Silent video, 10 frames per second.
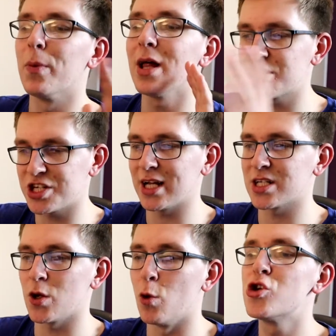But let's check
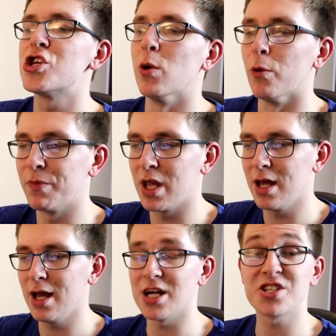this out. Hoshino,
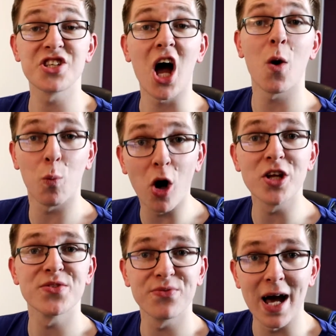a Star
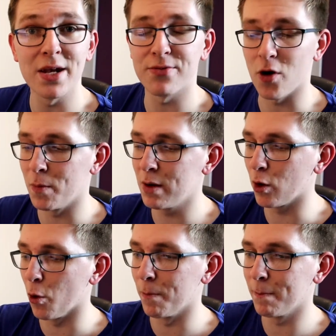Wars fan film. Here
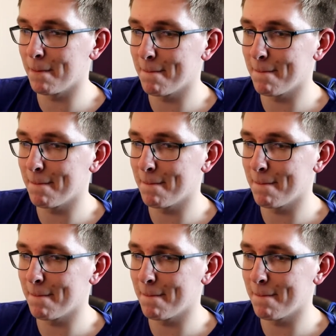we go.